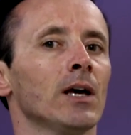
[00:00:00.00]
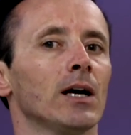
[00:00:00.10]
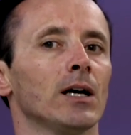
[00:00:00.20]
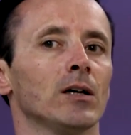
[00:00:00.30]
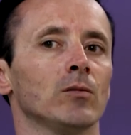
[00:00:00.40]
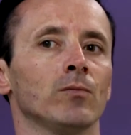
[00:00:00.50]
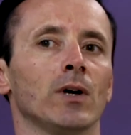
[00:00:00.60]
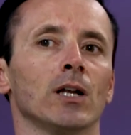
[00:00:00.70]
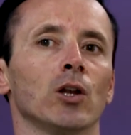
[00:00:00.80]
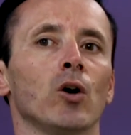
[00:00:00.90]

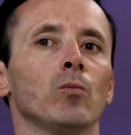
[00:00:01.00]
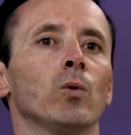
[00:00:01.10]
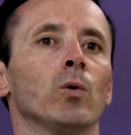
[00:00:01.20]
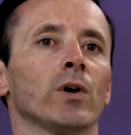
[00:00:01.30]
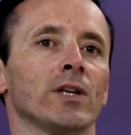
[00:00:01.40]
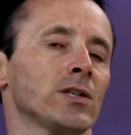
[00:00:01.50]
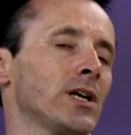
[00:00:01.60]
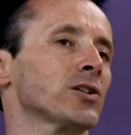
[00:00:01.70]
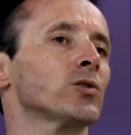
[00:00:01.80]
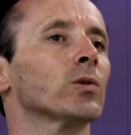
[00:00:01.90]
a lot more
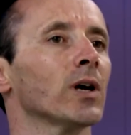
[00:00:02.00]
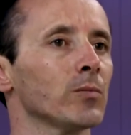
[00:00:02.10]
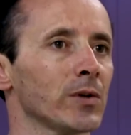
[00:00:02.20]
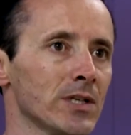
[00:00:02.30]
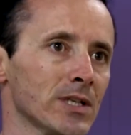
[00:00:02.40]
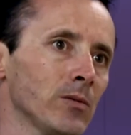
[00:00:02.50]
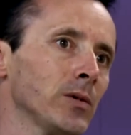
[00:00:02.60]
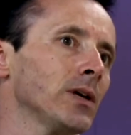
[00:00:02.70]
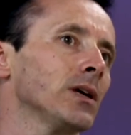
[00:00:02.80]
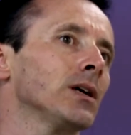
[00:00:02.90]
international companies
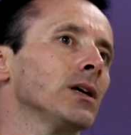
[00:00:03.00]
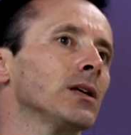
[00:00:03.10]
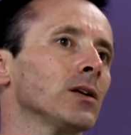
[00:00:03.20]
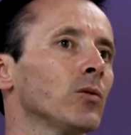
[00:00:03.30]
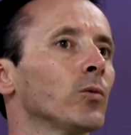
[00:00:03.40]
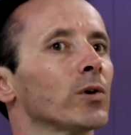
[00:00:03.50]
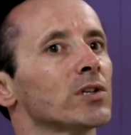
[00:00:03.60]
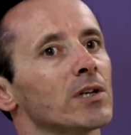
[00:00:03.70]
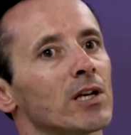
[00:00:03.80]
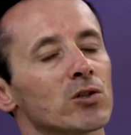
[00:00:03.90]
coming in, a lot more
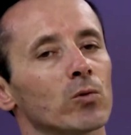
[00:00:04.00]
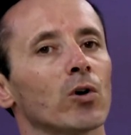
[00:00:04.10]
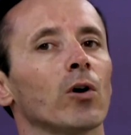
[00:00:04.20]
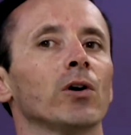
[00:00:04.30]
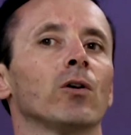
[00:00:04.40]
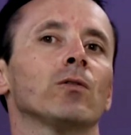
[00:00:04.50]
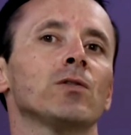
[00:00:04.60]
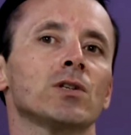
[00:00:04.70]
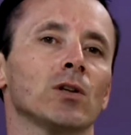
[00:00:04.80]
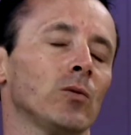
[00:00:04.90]
international
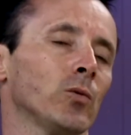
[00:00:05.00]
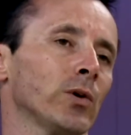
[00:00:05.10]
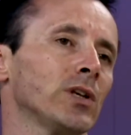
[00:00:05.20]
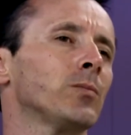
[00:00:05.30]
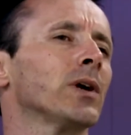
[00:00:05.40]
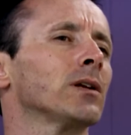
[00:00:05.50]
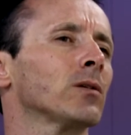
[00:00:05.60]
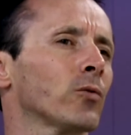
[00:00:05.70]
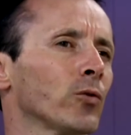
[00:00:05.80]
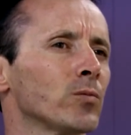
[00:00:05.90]
choreographers, a lot more
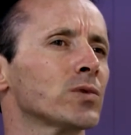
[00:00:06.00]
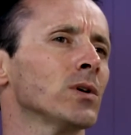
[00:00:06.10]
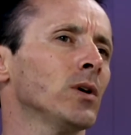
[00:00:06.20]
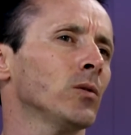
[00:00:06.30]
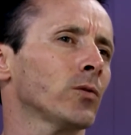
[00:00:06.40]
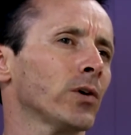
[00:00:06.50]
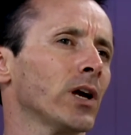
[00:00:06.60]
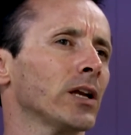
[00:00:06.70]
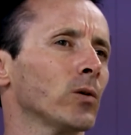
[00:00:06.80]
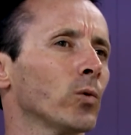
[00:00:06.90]
independent groups
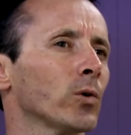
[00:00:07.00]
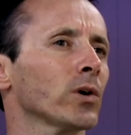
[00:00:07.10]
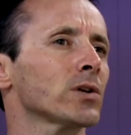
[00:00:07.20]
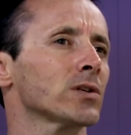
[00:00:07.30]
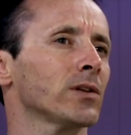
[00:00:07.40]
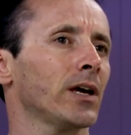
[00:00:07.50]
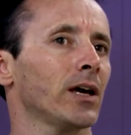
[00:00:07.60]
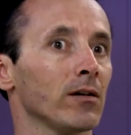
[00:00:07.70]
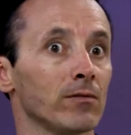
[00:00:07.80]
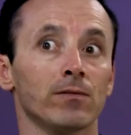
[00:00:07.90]
creating work, so they
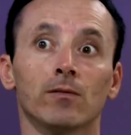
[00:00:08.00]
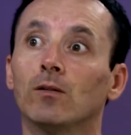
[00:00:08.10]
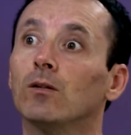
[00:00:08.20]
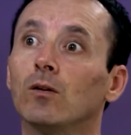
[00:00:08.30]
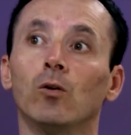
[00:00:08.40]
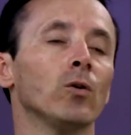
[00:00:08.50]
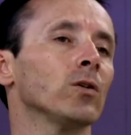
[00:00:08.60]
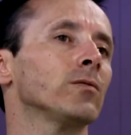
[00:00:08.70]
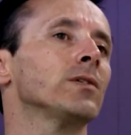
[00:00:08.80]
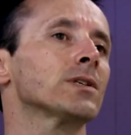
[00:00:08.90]
have
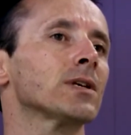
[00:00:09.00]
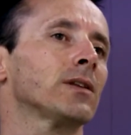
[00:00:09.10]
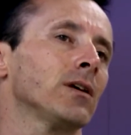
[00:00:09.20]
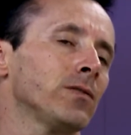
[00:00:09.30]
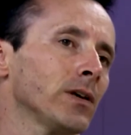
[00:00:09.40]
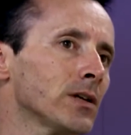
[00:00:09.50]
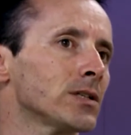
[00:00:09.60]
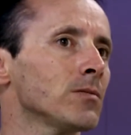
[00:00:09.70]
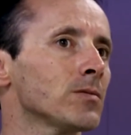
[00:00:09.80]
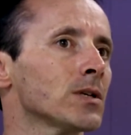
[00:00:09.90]
all of this at their
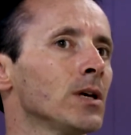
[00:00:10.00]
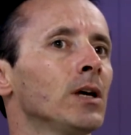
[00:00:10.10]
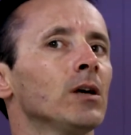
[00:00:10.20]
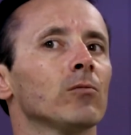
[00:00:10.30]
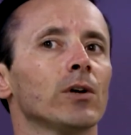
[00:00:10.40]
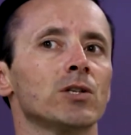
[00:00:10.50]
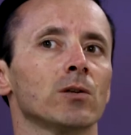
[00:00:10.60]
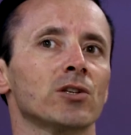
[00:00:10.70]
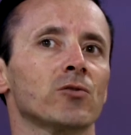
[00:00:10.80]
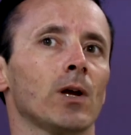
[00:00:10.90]
fingertips.
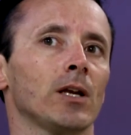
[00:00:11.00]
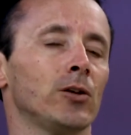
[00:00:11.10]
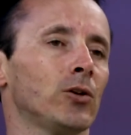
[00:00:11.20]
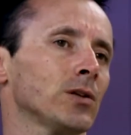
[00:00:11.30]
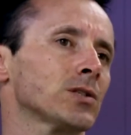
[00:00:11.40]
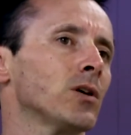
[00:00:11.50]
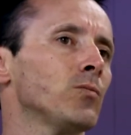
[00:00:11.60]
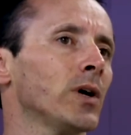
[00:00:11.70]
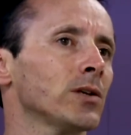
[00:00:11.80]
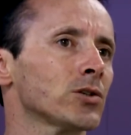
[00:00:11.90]
Regional Australia, not so
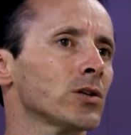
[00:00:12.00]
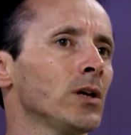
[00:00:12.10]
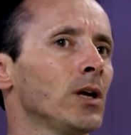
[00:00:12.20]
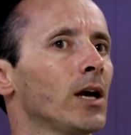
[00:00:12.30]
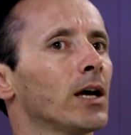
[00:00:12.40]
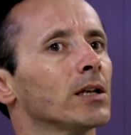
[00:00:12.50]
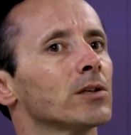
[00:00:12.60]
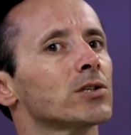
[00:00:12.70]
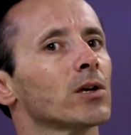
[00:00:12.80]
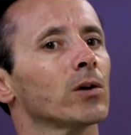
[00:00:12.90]
much.
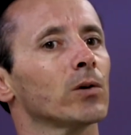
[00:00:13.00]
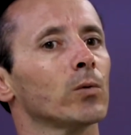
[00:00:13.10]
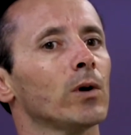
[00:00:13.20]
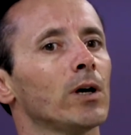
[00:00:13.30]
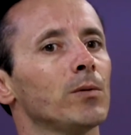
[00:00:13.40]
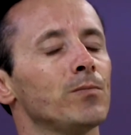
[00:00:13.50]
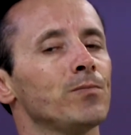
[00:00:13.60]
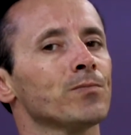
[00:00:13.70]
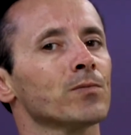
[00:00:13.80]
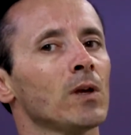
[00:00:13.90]
And
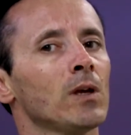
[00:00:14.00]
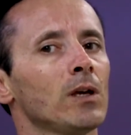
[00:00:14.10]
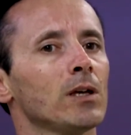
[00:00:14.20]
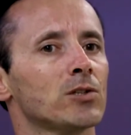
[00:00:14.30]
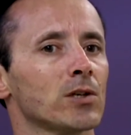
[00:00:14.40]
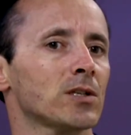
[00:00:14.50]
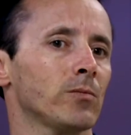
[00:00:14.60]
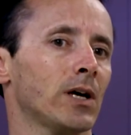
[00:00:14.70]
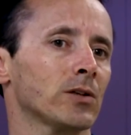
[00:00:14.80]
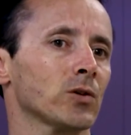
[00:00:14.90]
so it's just
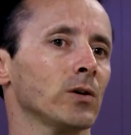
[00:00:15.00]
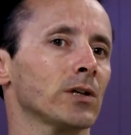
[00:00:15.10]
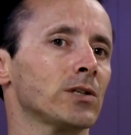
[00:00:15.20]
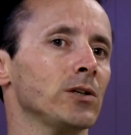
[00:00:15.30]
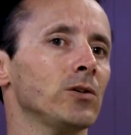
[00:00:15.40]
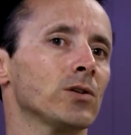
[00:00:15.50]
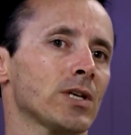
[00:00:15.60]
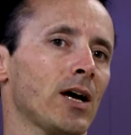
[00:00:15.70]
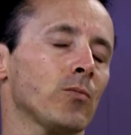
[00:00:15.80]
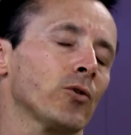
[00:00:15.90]
about trying to use
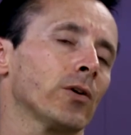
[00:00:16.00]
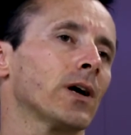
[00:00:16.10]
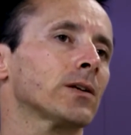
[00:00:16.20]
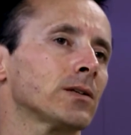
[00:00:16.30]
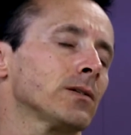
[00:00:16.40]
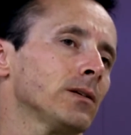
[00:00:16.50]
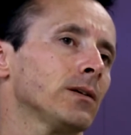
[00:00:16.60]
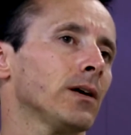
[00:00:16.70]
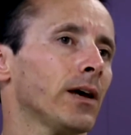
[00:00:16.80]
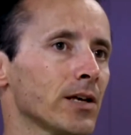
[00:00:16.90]
our product
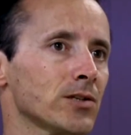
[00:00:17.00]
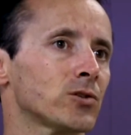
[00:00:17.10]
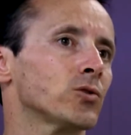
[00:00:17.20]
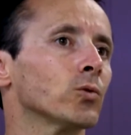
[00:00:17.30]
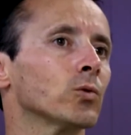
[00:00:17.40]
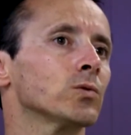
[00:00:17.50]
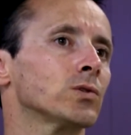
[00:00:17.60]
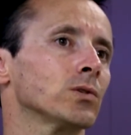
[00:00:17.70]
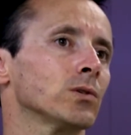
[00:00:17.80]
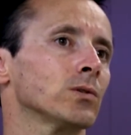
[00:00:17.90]
as a tool
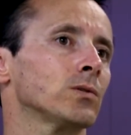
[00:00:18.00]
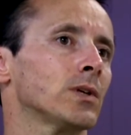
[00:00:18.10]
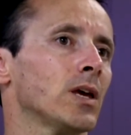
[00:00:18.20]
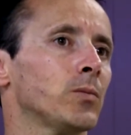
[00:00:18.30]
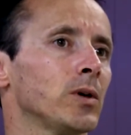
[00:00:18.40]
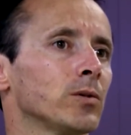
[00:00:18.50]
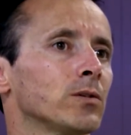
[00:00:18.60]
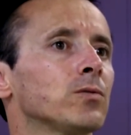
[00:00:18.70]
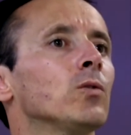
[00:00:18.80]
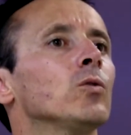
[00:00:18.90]
to get people
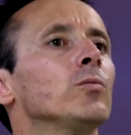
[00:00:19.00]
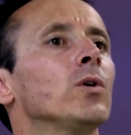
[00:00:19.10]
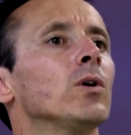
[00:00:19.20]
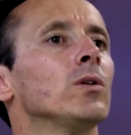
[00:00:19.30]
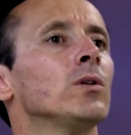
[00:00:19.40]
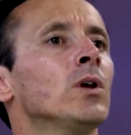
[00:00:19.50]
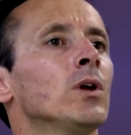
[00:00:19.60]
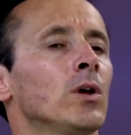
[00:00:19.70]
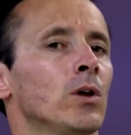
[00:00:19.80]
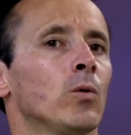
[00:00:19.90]
informed on
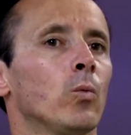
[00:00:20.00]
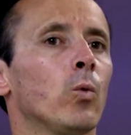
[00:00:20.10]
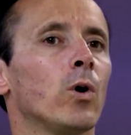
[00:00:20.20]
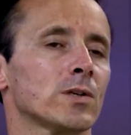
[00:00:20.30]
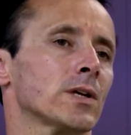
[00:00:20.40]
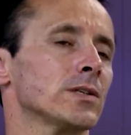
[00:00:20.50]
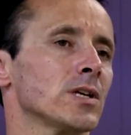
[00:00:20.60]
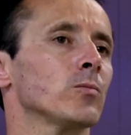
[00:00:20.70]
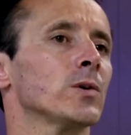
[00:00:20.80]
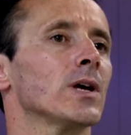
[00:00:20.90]
what
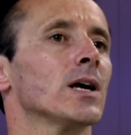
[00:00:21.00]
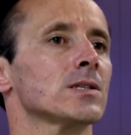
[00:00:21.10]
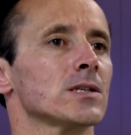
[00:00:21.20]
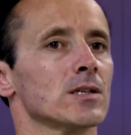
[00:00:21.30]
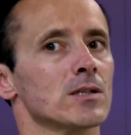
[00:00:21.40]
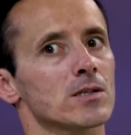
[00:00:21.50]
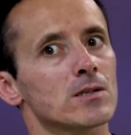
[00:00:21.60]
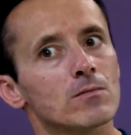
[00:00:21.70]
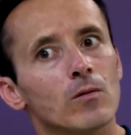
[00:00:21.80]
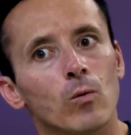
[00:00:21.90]
contemporary dance
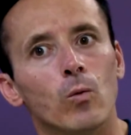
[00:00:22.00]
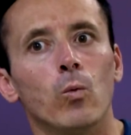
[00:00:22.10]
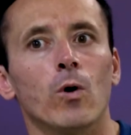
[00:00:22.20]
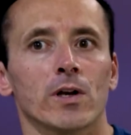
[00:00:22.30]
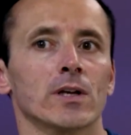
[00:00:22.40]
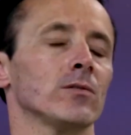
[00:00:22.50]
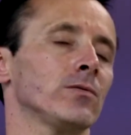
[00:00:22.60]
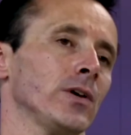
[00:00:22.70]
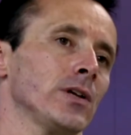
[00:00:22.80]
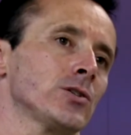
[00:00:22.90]
is, what it can
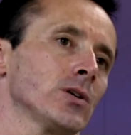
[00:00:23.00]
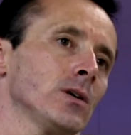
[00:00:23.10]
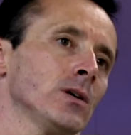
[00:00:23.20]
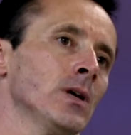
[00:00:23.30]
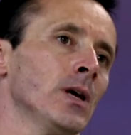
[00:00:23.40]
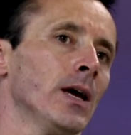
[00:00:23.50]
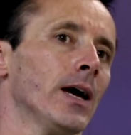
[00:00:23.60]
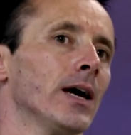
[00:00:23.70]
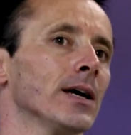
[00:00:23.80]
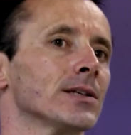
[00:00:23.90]
feature,
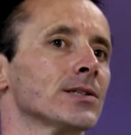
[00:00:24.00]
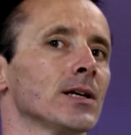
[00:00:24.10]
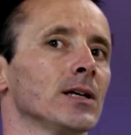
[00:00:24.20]
and